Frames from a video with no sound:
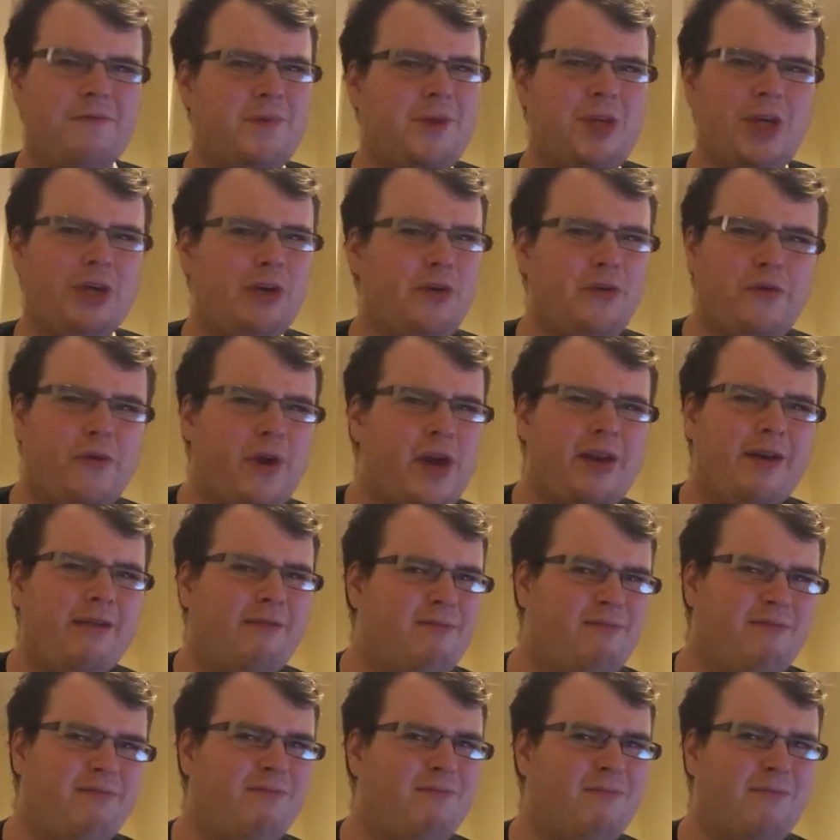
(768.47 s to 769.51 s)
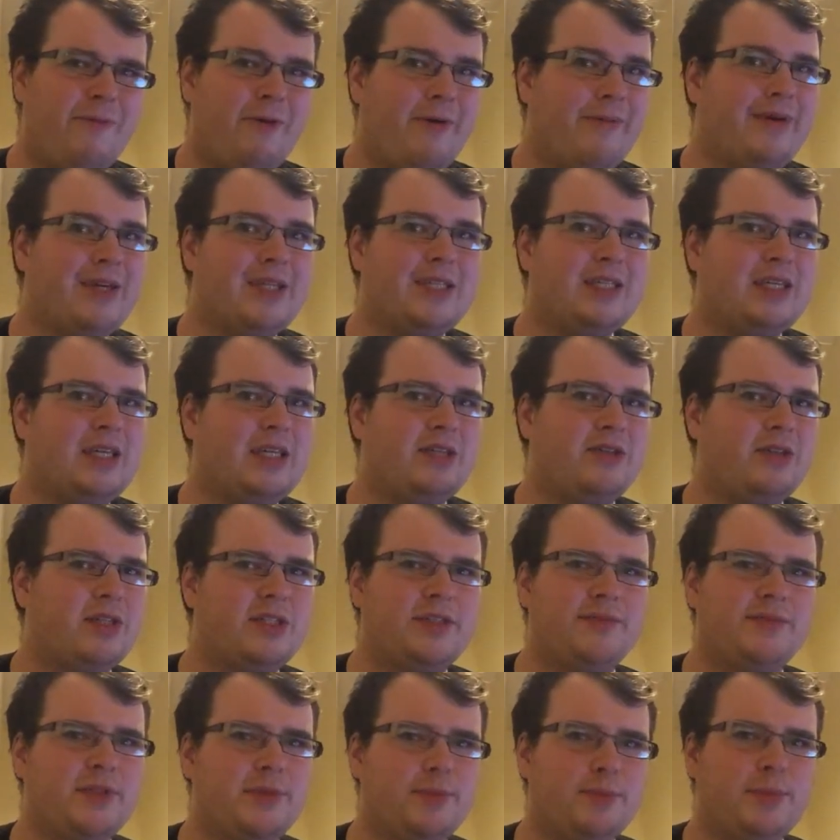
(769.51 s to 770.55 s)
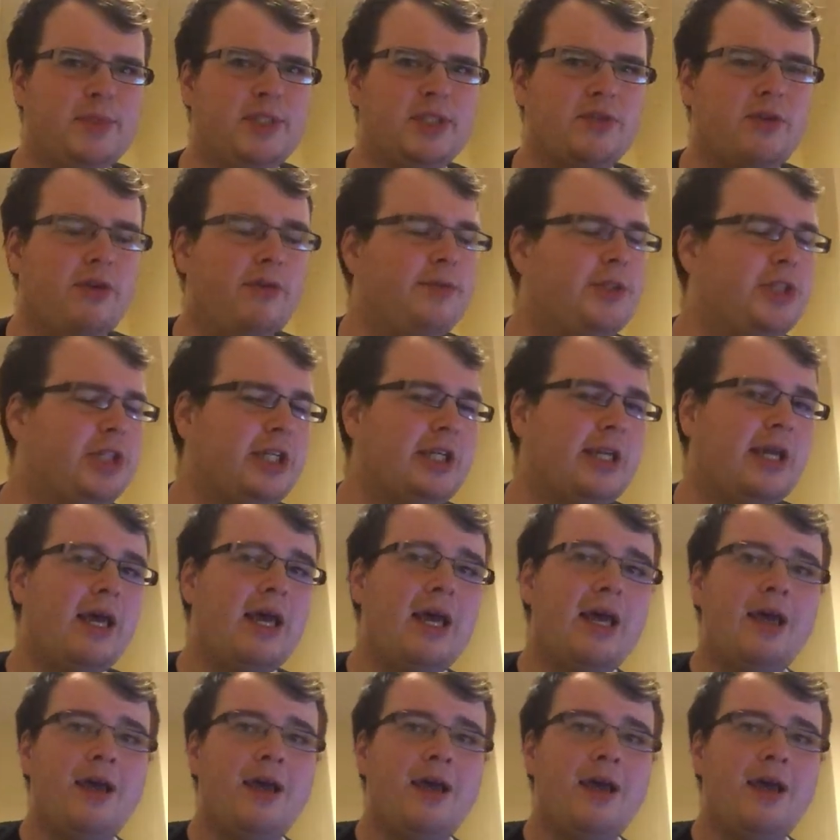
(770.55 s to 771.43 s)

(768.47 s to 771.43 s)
girlfriend, romantic interest of some description,